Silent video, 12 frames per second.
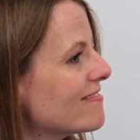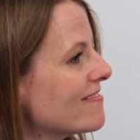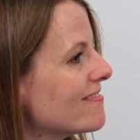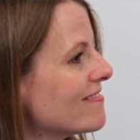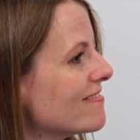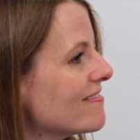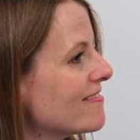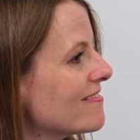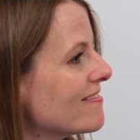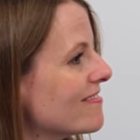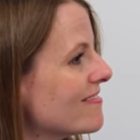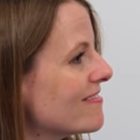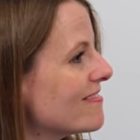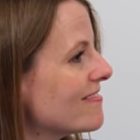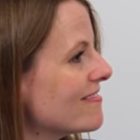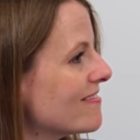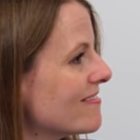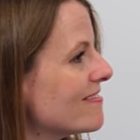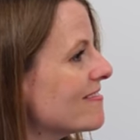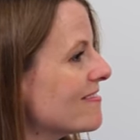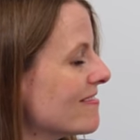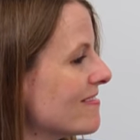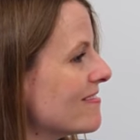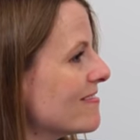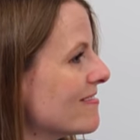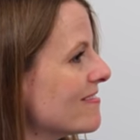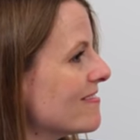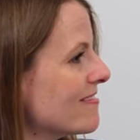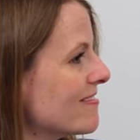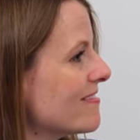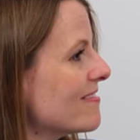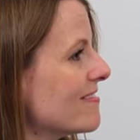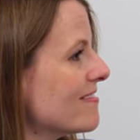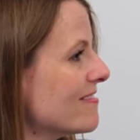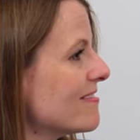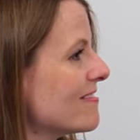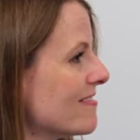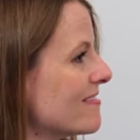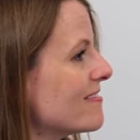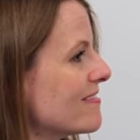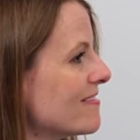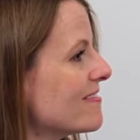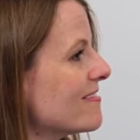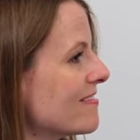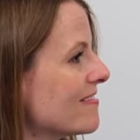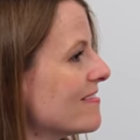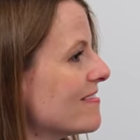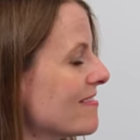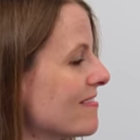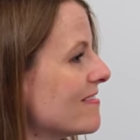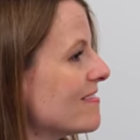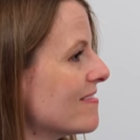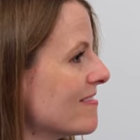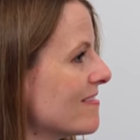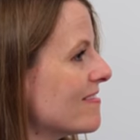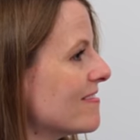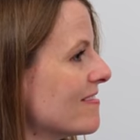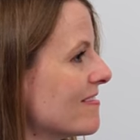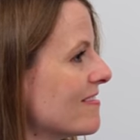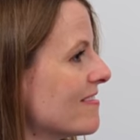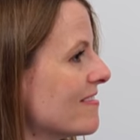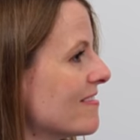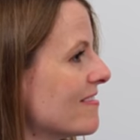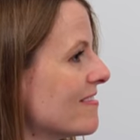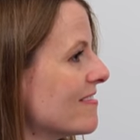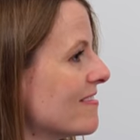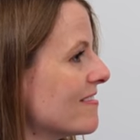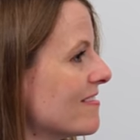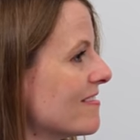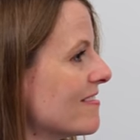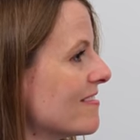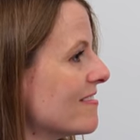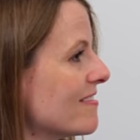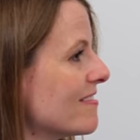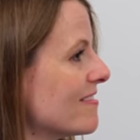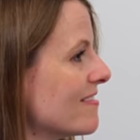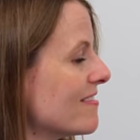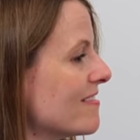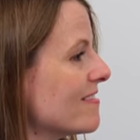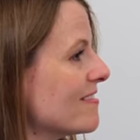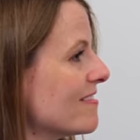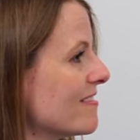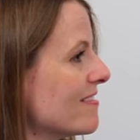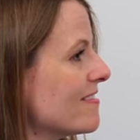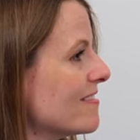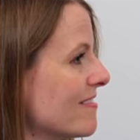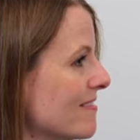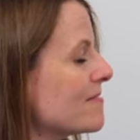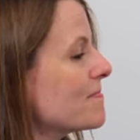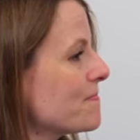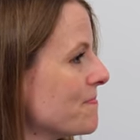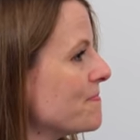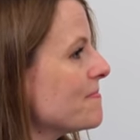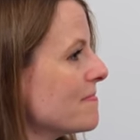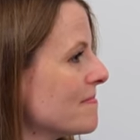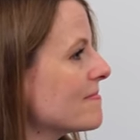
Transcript: This person isn't speaking.